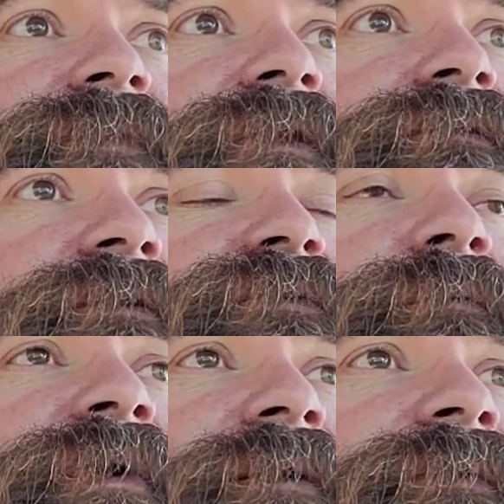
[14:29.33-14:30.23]
Talked to a
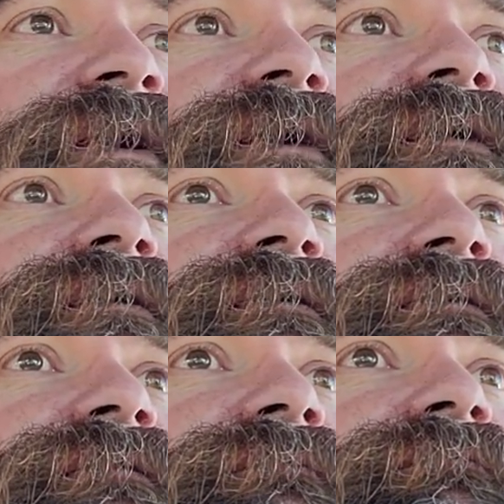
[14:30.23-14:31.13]
pop guy,
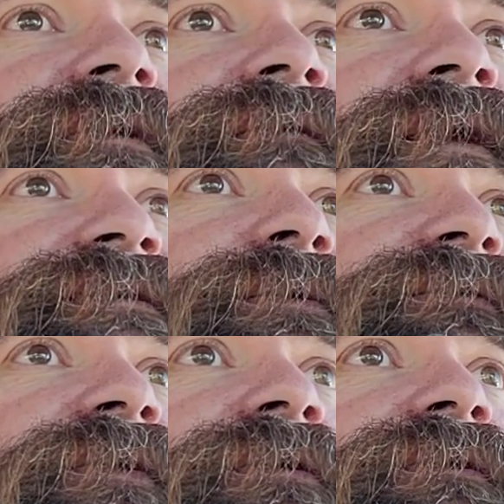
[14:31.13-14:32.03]
and that's how I
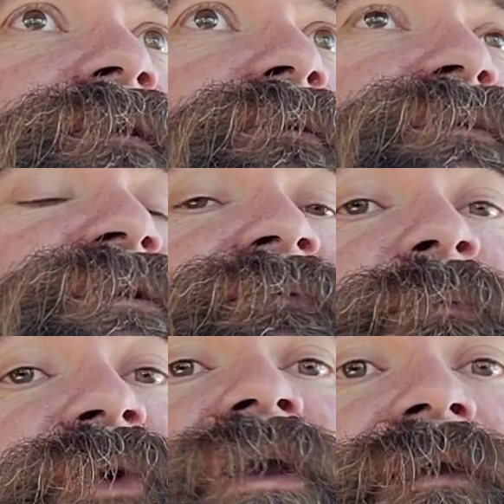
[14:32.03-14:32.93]
found out that there was even a
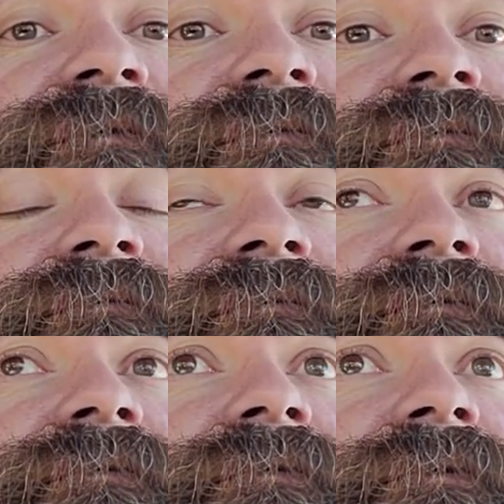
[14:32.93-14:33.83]
break-in,
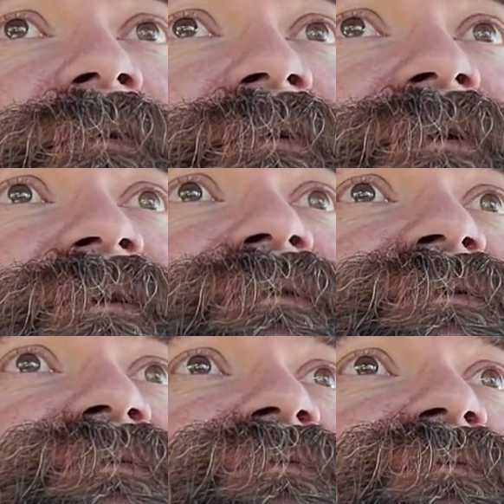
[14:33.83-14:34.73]

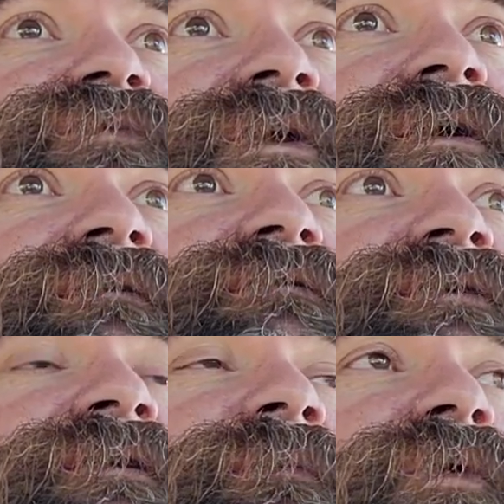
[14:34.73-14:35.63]
because when I got there
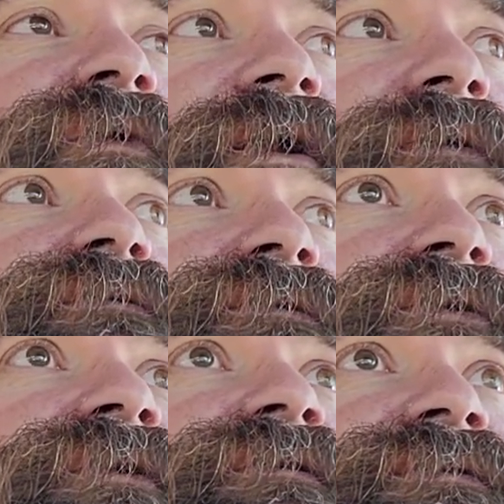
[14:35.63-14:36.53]
Sunday morning, I was
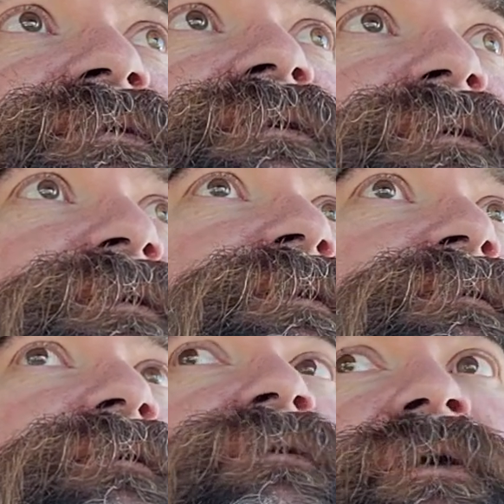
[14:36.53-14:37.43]
looking to see,
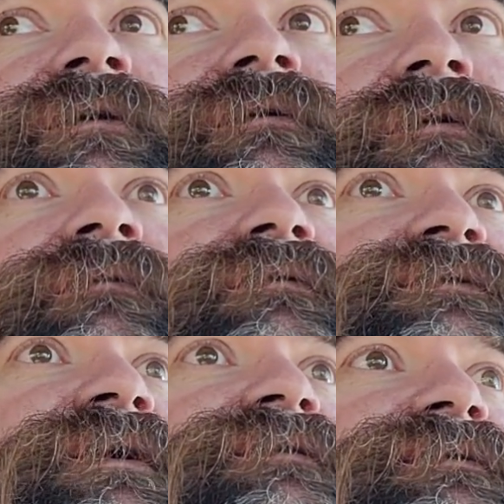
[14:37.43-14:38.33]
okay, are the sets